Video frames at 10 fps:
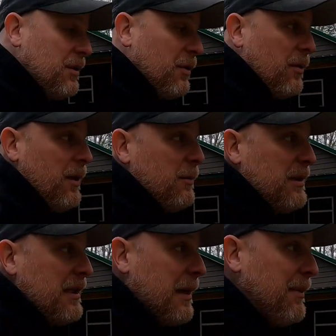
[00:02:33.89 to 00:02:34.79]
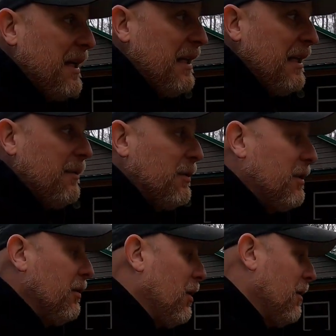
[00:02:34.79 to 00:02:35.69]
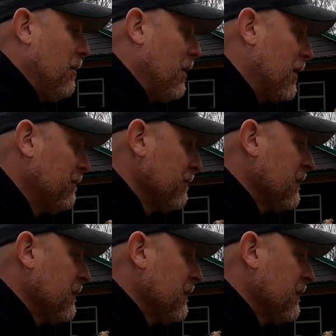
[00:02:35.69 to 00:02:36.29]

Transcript: so I would stop hitting it with the lawnmower.